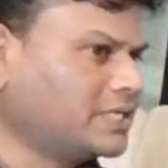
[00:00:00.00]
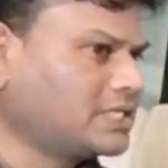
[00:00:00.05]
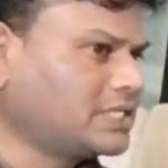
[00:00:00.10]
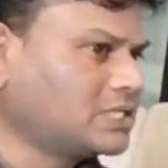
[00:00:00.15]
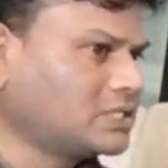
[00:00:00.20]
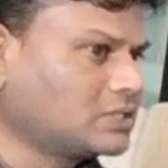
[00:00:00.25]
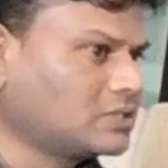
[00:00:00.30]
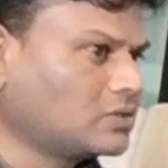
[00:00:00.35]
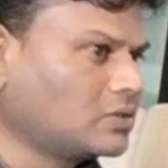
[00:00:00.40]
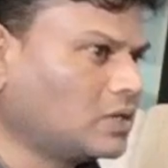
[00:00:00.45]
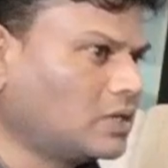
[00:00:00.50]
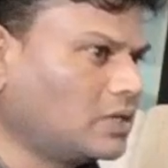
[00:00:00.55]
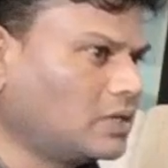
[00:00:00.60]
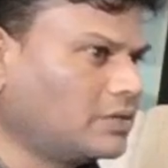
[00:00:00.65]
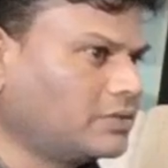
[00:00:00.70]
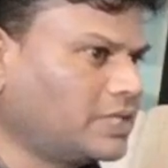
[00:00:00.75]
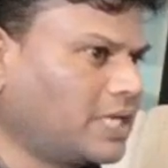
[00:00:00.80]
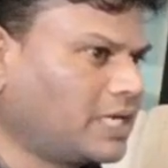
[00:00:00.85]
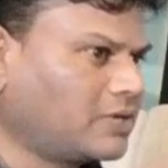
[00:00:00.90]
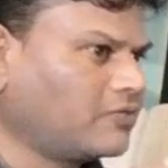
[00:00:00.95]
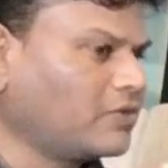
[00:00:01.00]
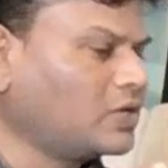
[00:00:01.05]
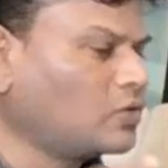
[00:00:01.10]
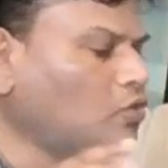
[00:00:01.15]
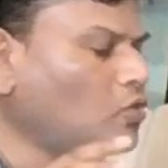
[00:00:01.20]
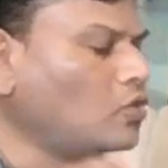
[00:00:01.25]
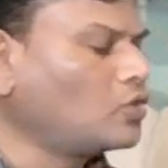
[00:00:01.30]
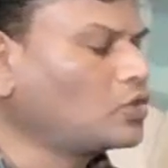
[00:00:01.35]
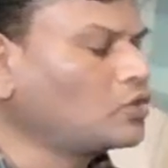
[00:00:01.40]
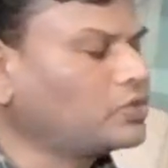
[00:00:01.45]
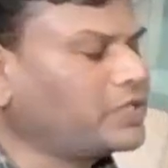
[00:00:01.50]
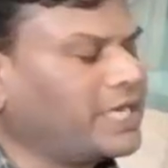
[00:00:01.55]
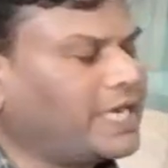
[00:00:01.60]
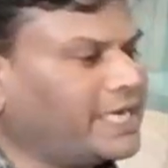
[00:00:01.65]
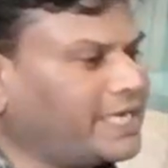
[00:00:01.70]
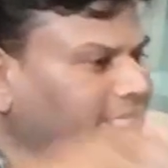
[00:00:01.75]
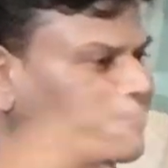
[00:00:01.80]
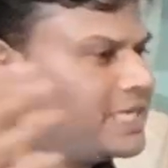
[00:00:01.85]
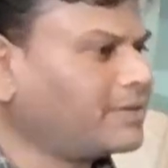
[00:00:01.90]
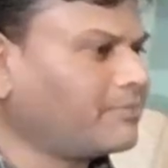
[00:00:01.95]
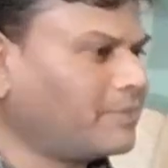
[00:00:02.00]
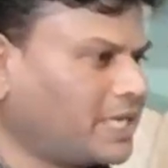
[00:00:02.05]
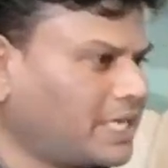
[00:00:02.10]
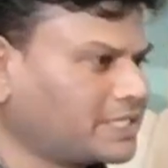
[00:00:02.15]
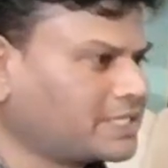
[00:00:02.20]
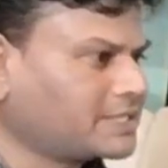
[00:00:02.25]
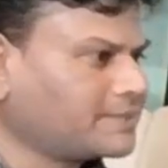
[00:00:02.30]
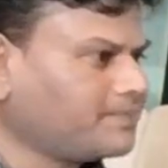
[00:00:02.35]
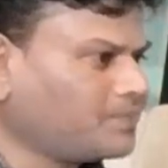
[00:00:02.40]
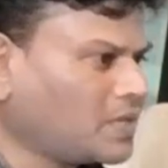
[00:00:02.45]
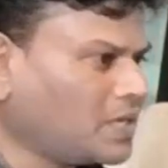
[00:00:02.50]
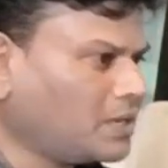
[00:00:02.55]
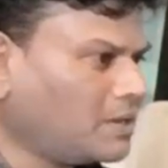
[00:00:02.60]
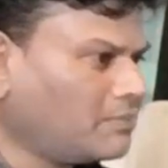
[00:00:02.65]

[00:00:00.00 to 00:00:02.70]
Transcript: this is that will go to the entire mass.